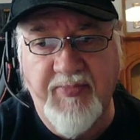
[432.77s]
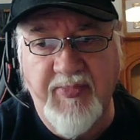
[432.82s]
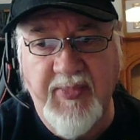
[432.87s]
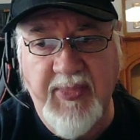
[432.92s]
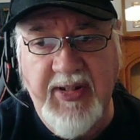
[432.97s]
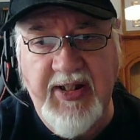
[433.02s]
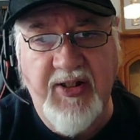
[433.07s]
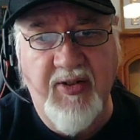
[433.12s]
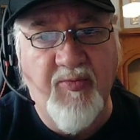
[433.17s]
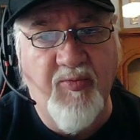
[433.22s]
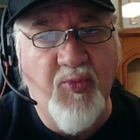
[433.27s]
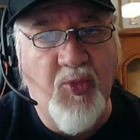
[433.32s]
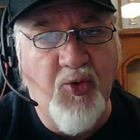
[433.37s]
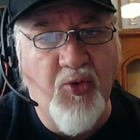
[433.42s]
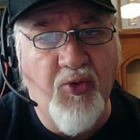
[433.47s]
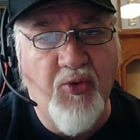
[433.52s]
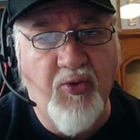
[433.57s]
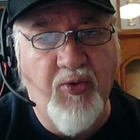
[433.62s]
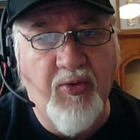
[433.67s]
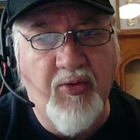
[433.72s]
in a
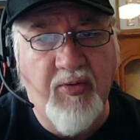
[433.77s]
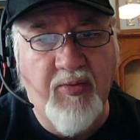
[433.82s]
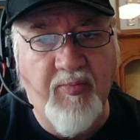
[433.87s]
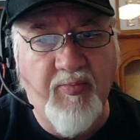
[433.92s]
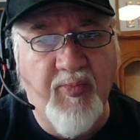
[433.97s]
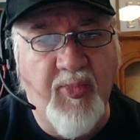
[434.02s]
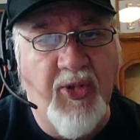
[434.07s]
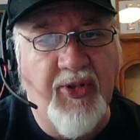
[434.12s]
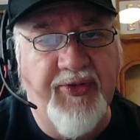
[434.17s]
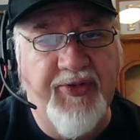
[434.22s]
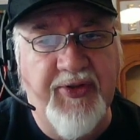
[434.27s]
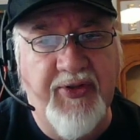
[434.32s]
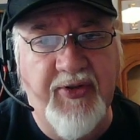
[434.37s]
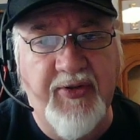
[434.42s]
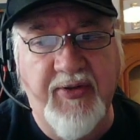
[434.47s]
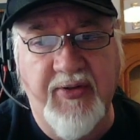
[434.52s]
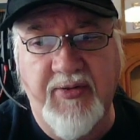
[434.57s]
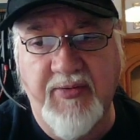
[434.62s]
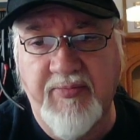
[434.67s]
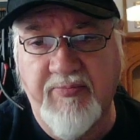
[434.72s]
more
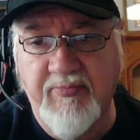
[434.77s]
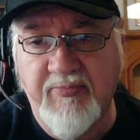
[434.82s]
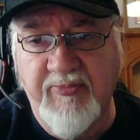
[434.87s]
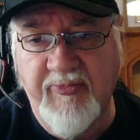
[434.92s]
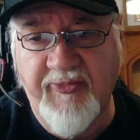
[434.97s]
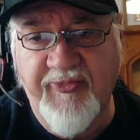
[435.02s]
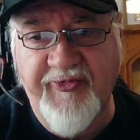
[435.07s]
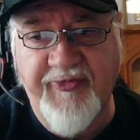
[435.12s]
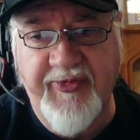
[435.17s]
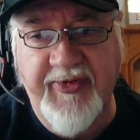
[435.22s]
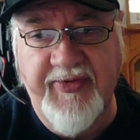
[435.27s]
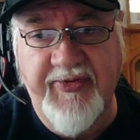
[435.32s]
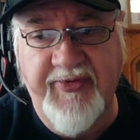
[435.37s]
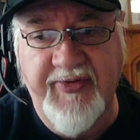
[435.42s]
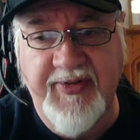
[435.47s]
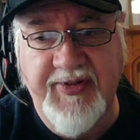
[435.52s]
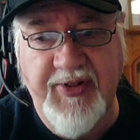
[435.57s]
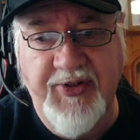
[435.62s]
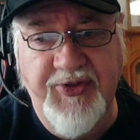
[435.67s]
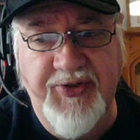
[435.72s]
modern 5th
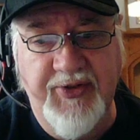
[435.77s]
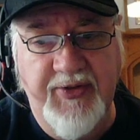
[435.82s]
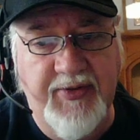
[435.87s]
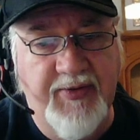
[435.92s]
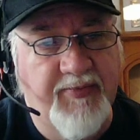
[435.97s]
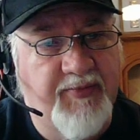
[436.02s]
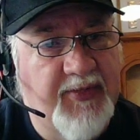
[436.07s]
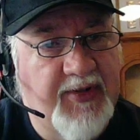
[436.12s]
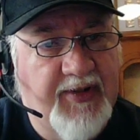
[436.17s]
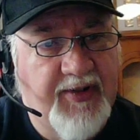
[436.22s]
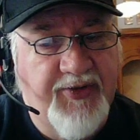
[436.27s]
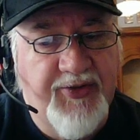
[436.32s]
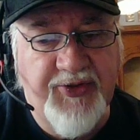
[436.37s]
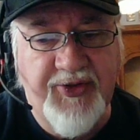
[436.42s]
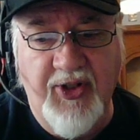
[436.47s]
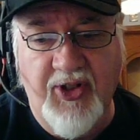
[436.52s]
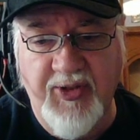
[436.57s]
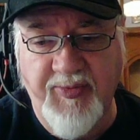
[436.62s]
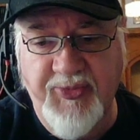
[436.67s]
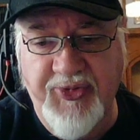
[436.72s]
edition
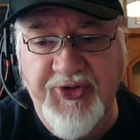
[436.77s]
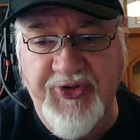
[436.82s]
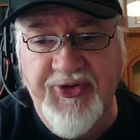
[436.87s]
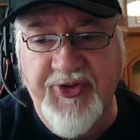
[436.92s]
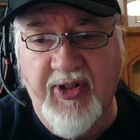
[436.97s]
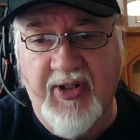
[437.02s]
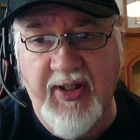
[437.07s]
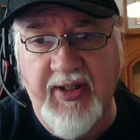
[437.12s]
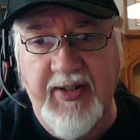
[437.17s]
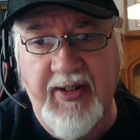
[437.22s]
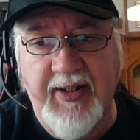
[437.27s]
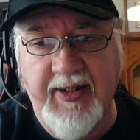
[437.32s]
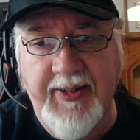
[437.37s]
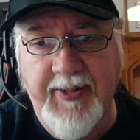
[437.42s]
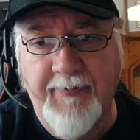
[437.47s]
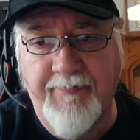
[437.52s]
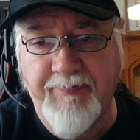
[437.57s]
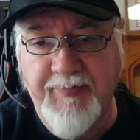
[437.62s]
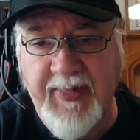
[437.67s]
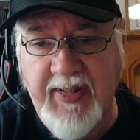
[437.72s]
type style
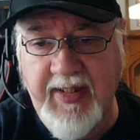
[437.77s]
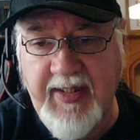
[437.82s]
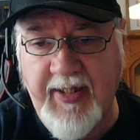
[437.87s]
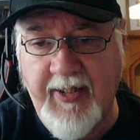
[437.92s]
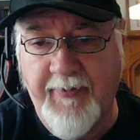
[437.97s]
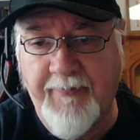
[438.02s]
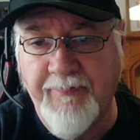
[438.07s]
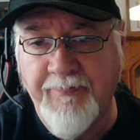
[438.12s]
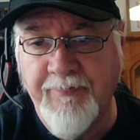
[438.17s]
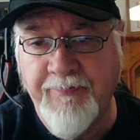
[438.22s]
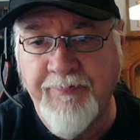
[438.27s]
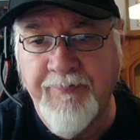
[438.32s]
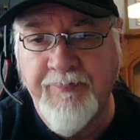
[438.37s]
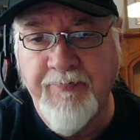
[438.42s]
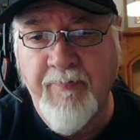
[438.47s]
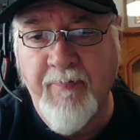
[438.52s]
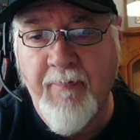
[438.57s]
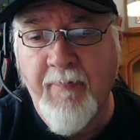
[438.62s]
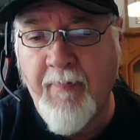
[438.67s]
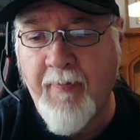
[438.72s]
here.
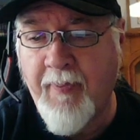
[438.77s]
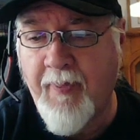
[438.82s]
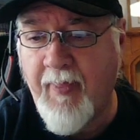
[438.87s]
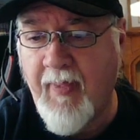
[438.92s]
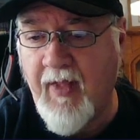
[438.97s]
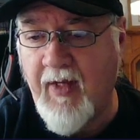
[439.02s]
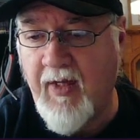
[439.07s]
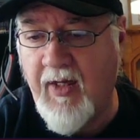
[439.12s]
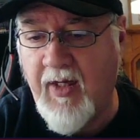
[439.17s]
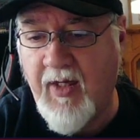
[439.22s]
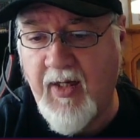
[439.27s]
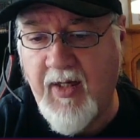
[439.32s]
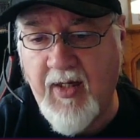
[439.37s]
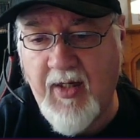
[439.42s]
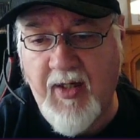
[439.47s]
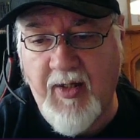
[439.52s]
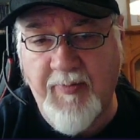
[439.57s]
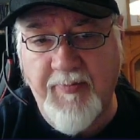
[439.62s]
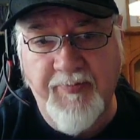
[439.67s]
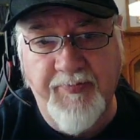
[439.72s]

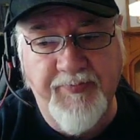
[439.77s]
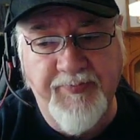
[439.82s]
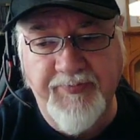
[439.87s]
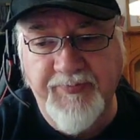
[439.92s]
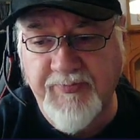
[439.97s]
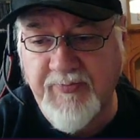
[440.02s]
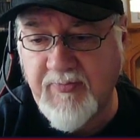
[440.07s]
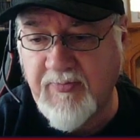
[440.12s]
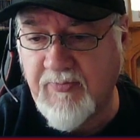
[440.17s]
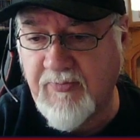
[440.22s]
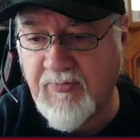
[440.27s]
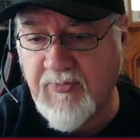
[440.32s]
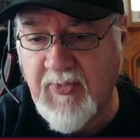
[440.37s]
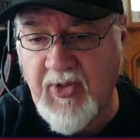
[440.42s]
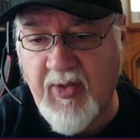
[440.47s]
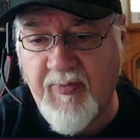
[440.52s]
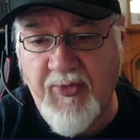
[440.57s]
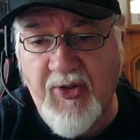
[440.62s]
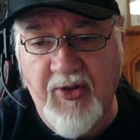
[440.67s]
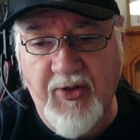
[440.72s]

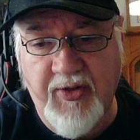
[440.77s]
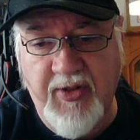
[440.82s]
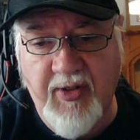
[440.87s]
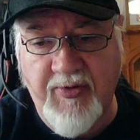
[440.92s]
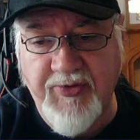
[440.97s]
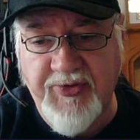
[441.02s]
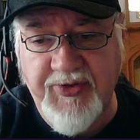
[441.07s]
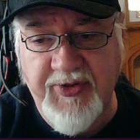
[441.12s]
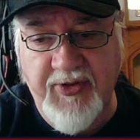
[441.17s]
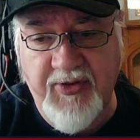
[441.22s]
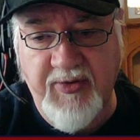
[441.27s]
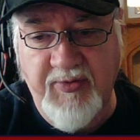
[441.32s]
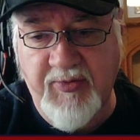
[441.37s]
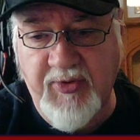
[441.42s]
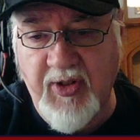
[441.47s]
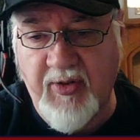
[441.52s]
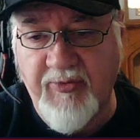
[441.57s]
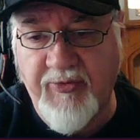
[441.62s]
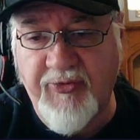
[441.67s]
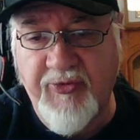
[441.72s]
I'm not going to
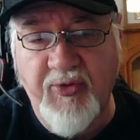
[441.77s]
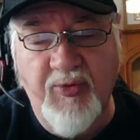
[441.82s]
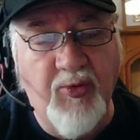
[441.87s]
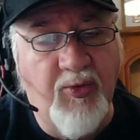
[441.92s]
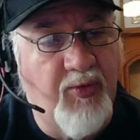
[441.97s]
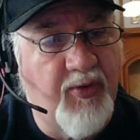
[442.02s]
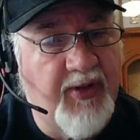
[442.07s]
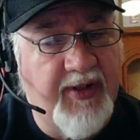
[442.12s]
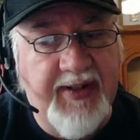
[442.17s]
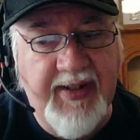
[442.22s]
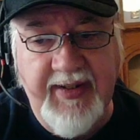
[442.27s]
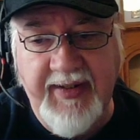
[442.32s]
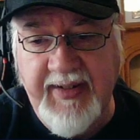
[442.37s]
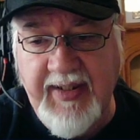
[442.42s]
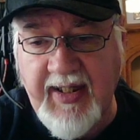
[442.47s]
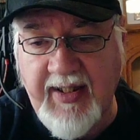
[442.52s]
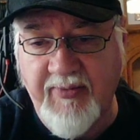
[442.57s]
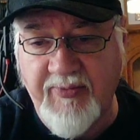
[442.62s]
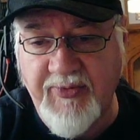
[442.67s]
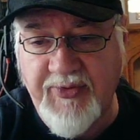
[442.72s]
go through all the
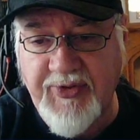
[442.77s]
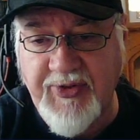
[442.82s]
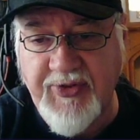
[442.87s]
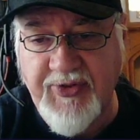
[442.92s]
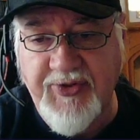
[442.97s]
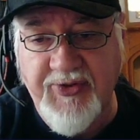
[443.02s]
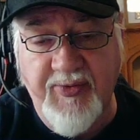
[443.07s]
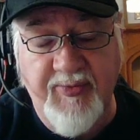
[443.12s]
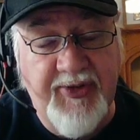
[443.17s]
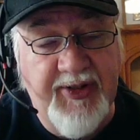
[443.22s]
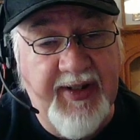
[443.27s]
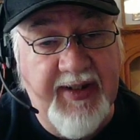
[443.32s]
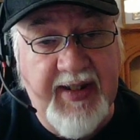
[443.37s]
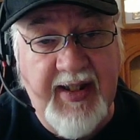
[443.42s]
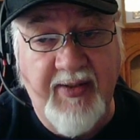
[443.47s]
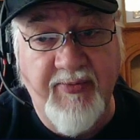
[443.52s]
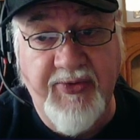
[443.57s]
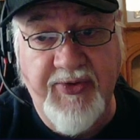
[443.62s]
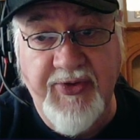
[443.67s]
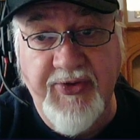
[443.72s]
encounters. Some of the
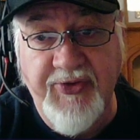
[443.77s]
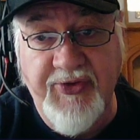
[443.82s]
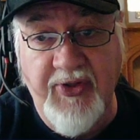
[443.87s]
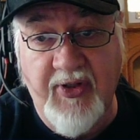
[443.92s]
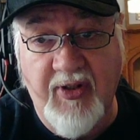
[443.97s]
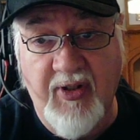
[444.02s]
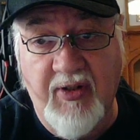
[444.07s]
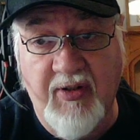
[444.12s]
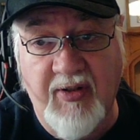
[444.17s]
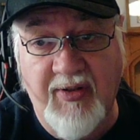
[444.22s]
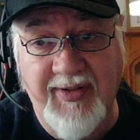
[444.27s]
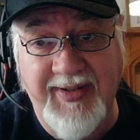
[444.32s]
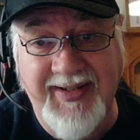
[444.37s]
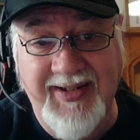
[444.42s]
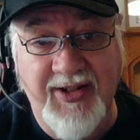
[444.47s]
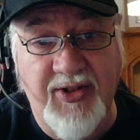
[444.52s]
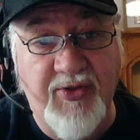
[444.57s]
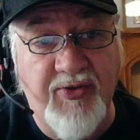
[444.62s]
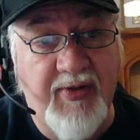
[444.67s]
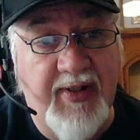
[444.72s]
encounters are
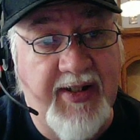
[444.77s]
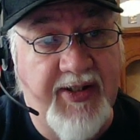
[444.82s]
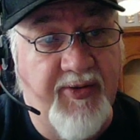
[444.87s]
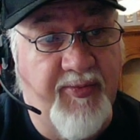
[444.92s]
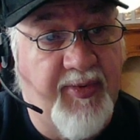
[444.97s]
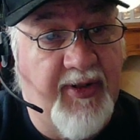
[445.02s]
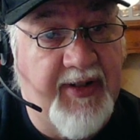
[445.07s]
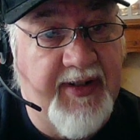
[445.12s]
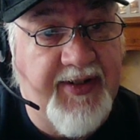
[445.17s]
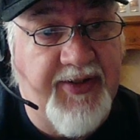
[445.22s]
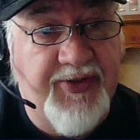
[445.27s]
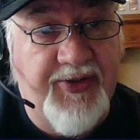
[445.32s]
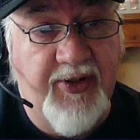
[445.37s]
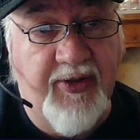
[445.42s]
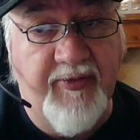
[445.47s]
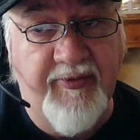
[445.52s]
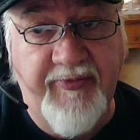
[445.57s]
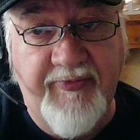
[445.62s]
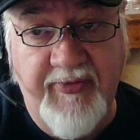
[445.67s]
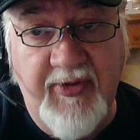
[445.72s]
incredibly
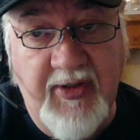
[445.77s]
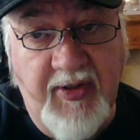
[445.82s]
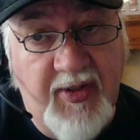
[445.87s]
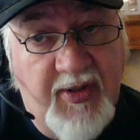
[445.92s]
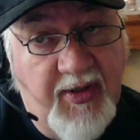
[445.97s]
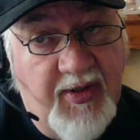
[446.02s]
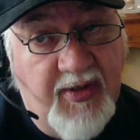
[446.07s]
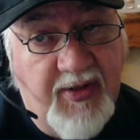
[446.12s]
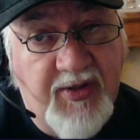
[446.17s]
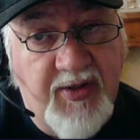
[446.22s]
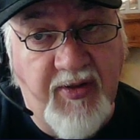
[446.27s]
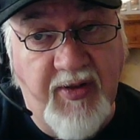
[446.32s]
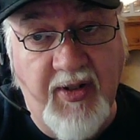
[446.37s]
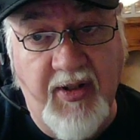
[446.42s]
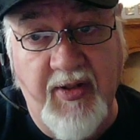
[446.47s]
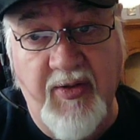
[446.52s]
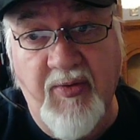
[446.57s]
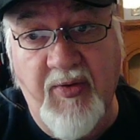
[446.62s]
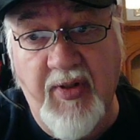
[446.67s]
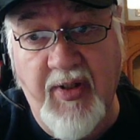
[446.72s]
tough. You
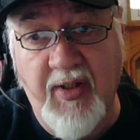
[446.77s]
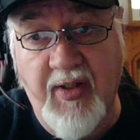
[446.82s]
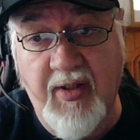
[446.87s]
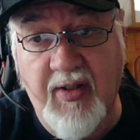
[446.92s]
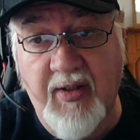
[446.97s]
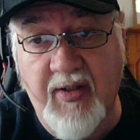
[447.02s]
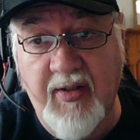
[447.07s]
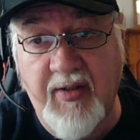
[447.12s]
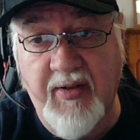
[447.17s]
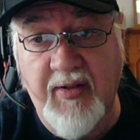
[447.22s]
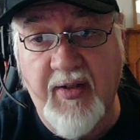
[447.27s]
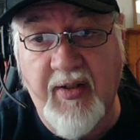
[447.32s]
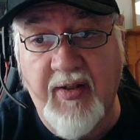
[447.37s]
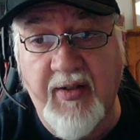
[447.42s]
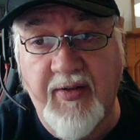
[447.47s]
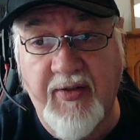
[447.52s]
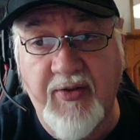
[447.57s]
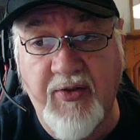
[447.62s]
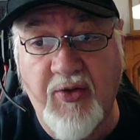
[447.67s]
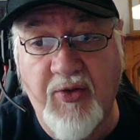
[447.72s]
know,
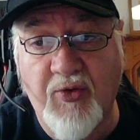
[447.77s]
an